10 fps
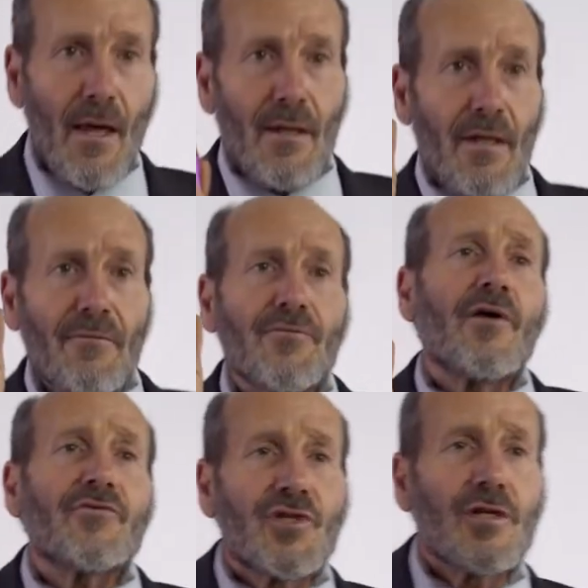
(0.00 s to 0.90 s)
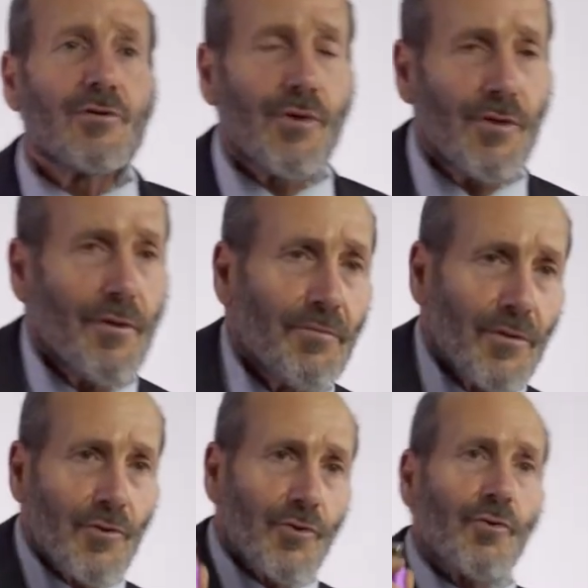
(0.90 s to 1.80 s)
If you have children,
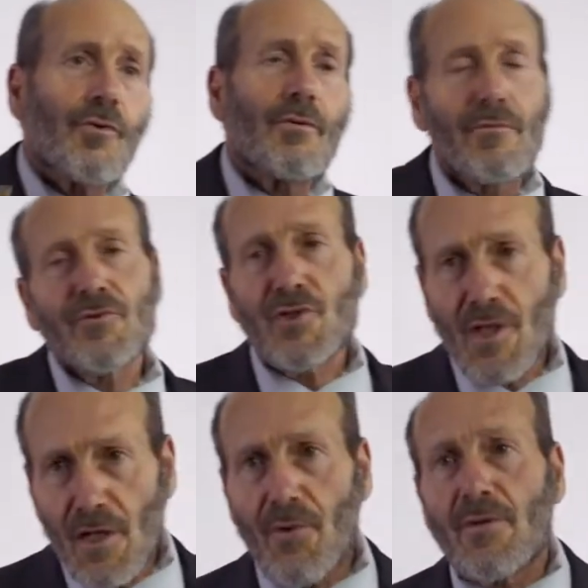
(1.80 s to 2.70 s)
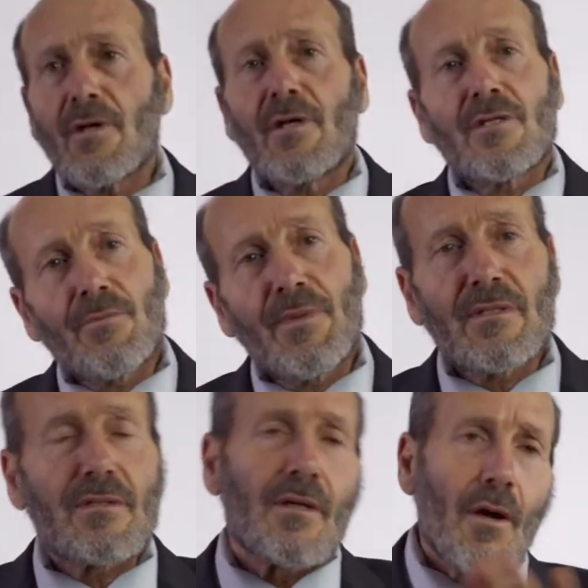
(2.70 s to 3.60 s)
you know, children is a bit